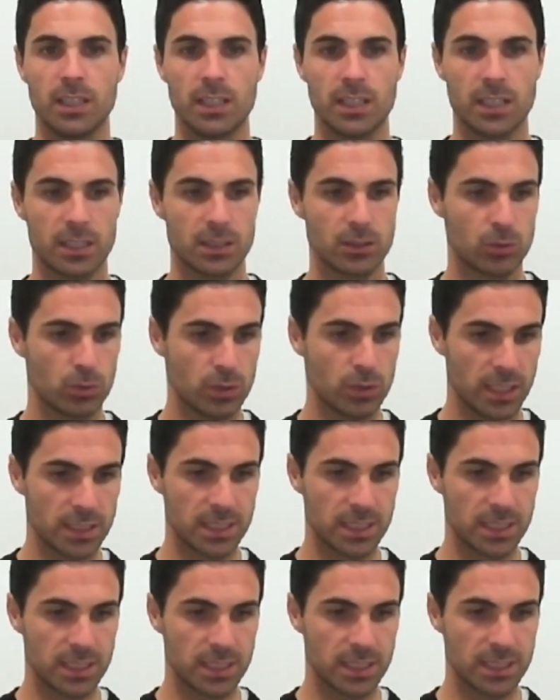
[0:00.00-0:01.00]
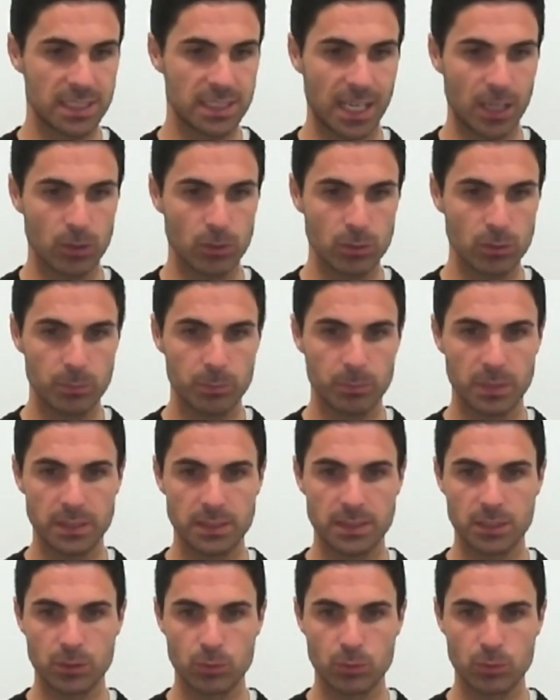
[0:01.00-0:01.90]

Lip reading: and today is a down, but as